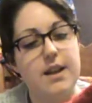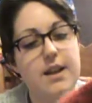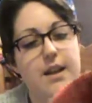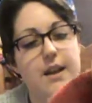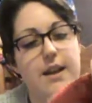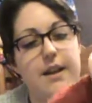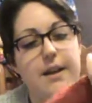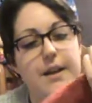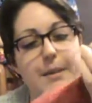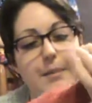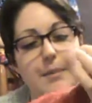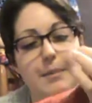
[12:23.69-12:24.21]

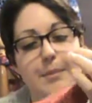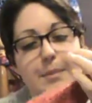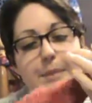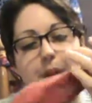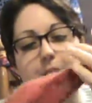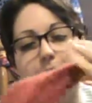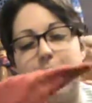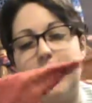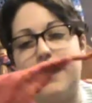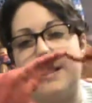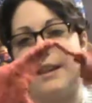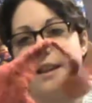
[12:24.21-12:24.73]

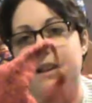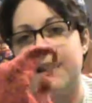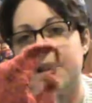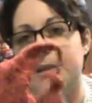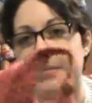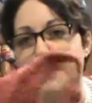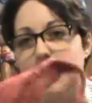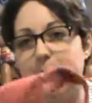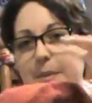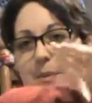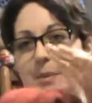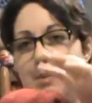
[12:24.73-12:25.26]
But I think I
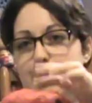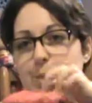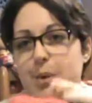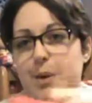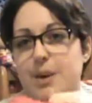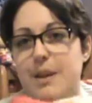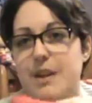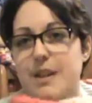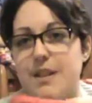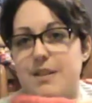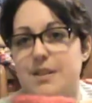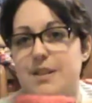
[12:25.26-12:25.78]
may be
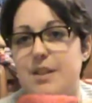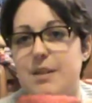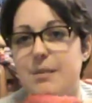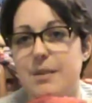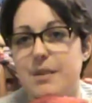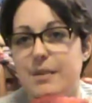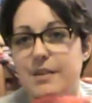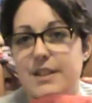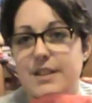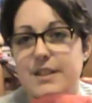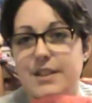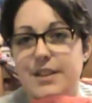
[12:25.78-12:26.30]
putting some
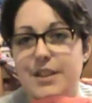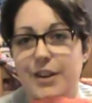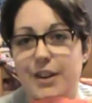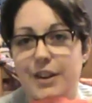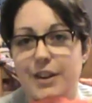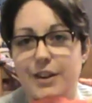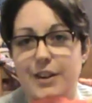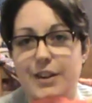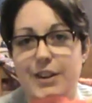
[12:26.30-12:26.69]
of this yarn